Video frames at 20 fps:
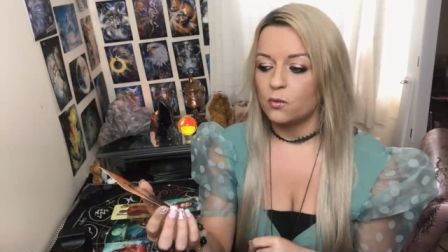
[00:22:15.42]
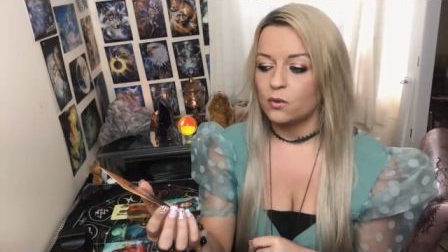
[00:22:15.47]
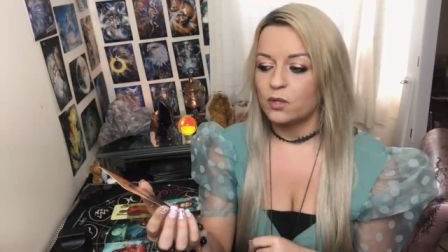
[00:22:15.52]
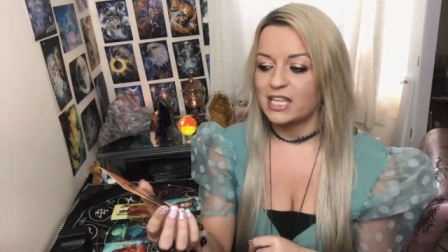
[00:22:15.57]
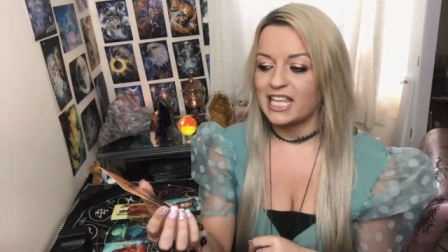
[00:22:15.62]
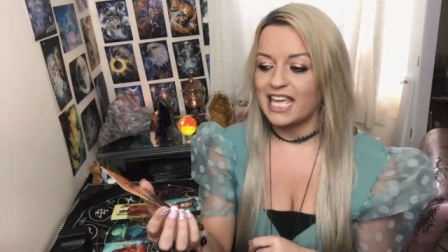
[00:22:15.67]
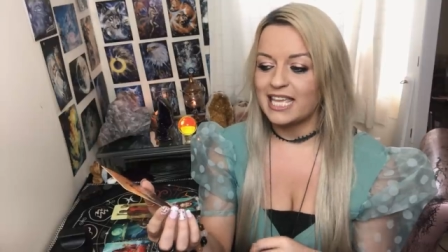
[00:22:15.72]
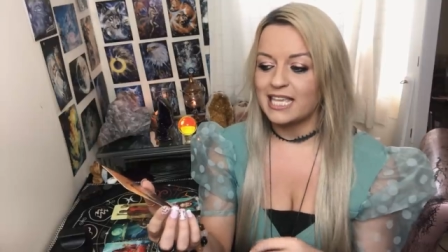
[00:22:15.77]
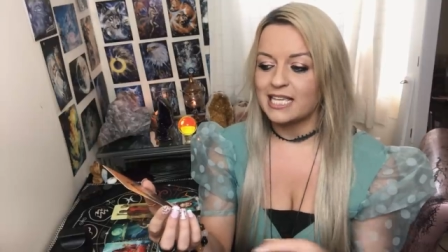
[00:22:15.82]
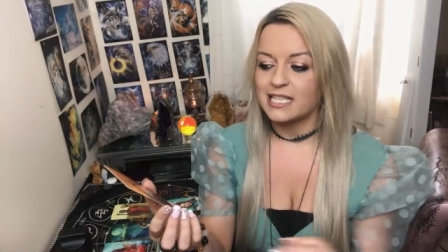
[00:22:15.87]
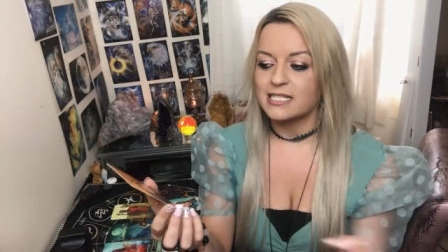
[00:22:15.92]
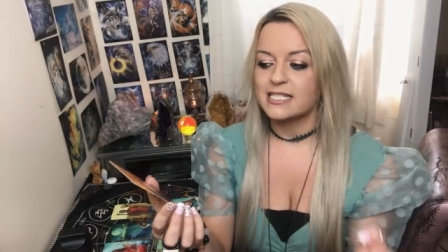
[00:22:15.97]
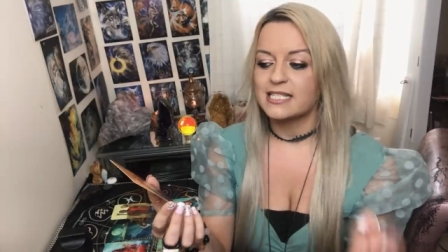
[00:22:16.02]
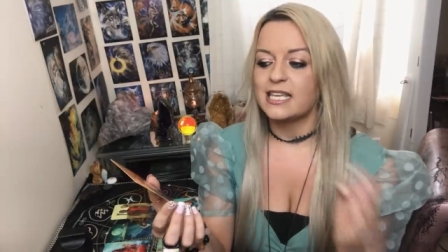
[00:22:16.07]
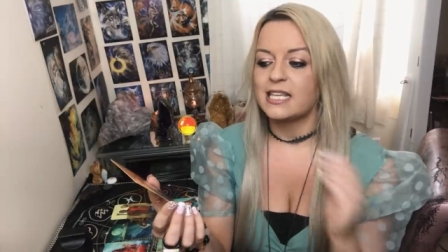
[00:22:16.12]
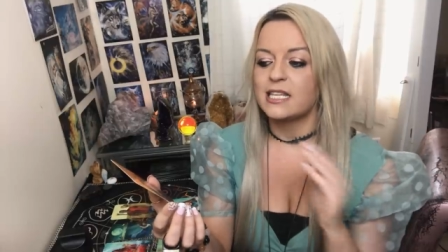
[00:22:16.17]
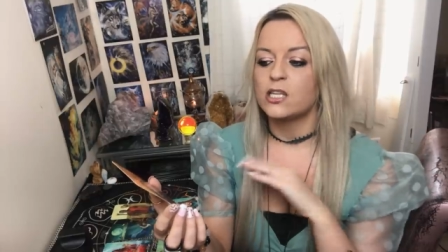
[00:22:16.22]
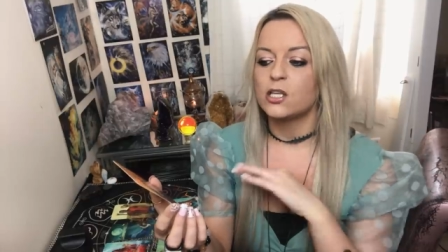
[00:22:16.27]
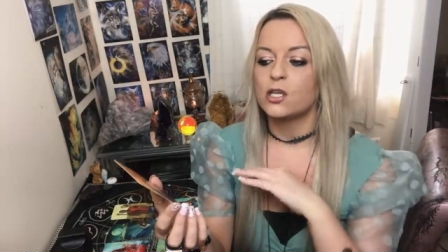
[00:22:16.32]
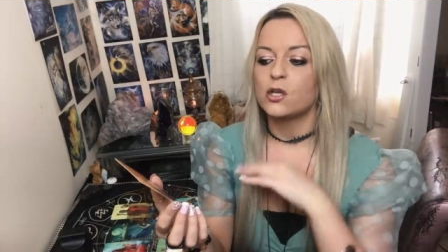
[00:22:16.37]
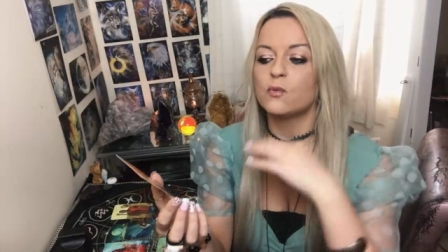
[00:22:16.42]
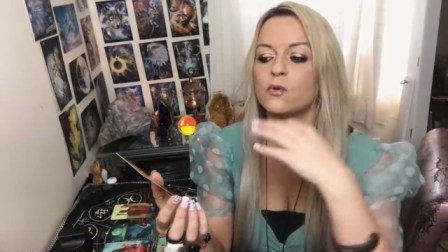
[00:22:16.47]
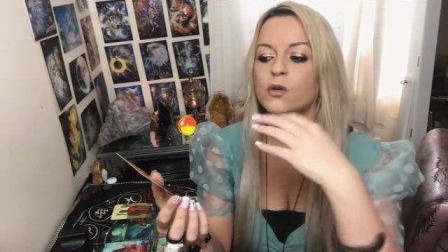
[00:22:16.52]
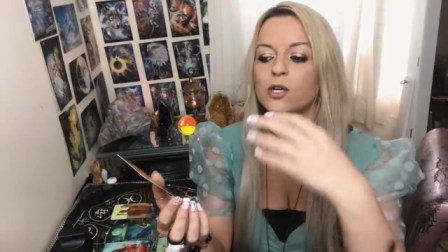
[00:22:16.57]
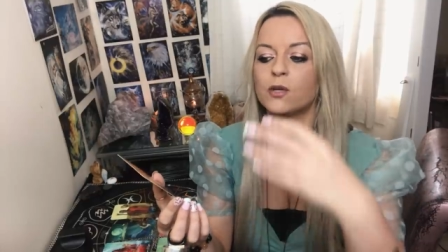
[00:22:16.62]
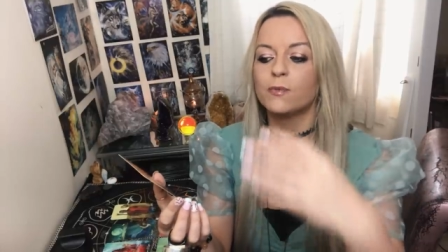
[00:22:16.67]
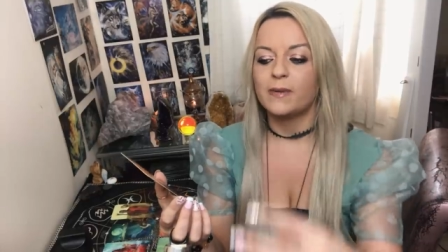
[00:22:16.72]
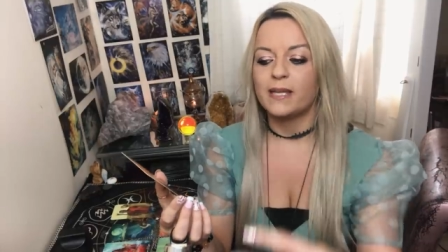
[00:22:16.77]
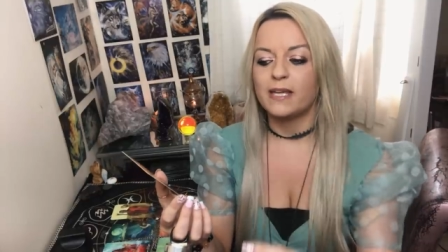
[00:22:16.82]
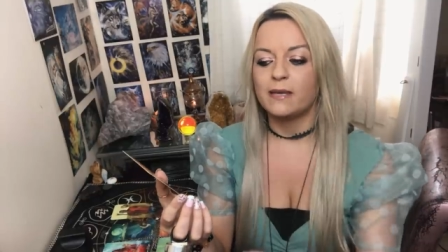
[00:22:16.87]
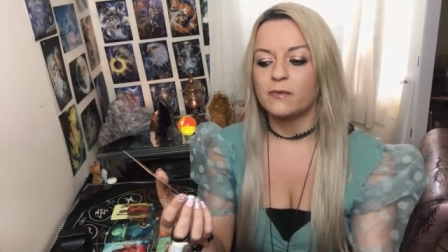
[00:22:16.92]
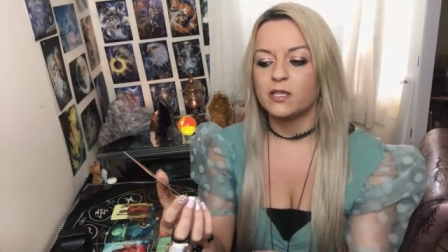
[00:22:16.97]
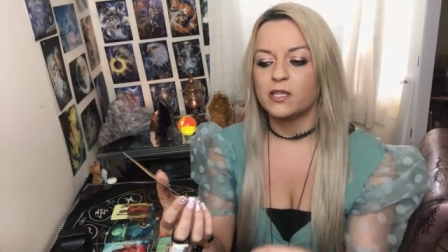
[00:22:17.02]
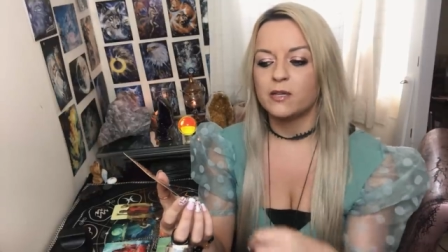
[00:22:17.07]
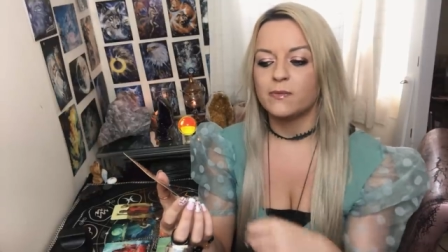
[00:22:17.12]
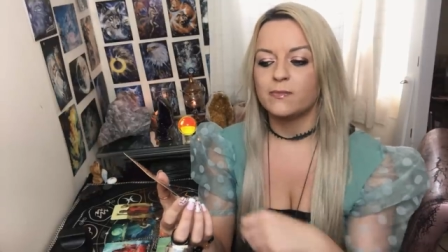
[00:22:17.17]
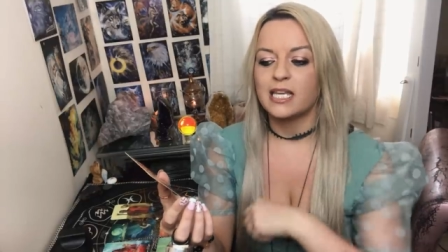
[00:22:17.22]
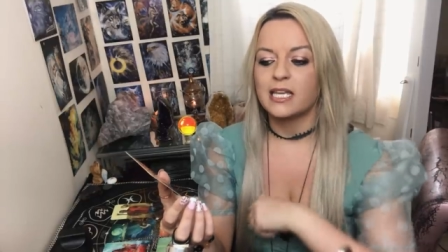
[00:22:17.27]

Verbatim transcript: they can see that you want to be with them,